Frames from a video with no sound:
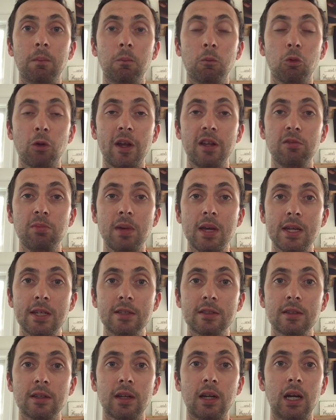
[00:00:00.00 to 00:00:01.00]
race pace.
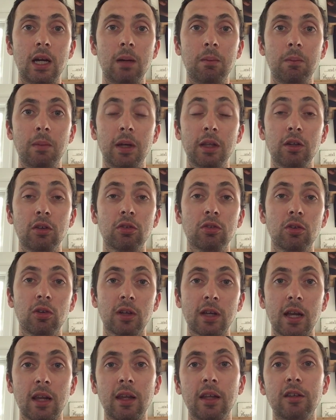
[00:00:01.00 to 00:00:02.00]
And they're
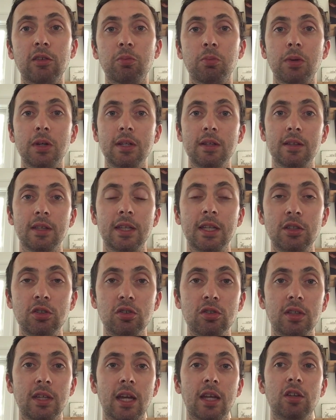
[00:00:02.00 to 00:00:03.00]
kind of like sprints, and they
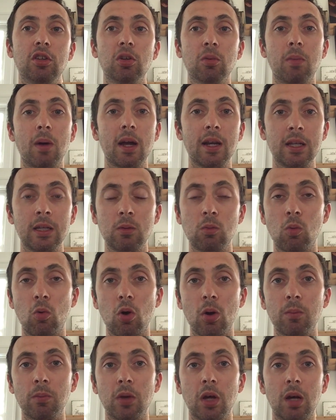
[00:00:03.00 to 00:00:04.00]
just get your body
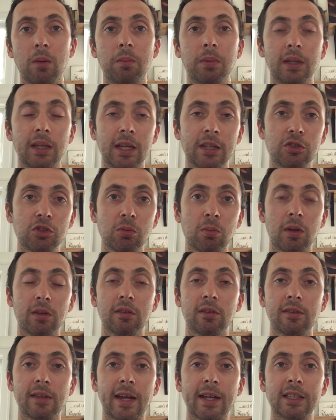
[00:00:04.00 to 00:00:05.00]
warmed up and get your
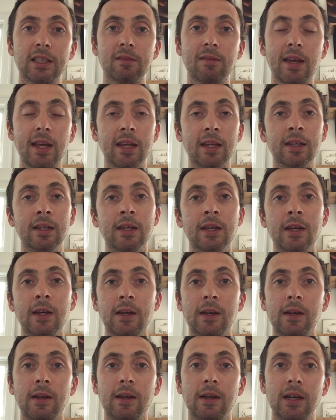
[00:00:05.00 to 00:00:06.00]
muscles activated.
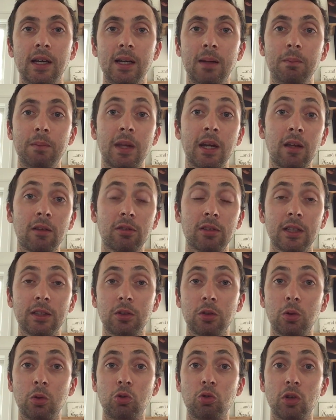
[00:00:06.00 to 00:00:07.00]
Then I also like
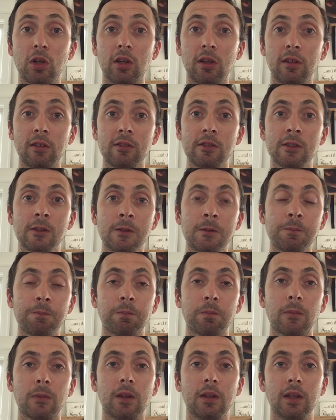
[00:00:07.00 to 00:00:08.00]
to do drills,
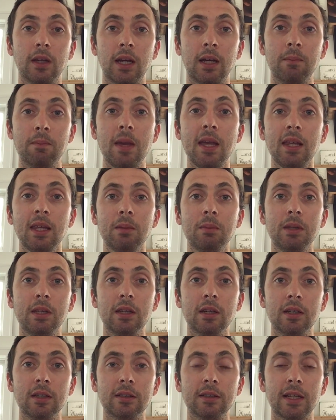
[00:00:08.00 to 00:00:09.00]
mainly
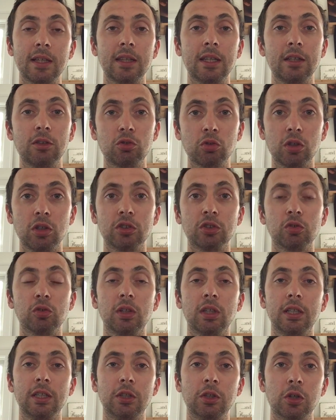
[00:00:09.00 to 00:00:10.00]
because I think drills are
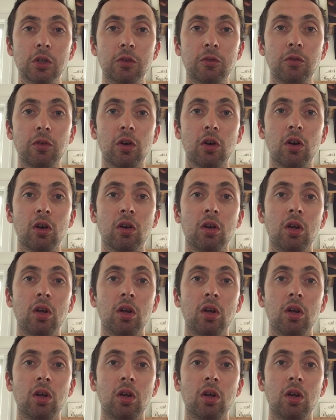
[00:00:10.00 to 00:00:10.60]
really good for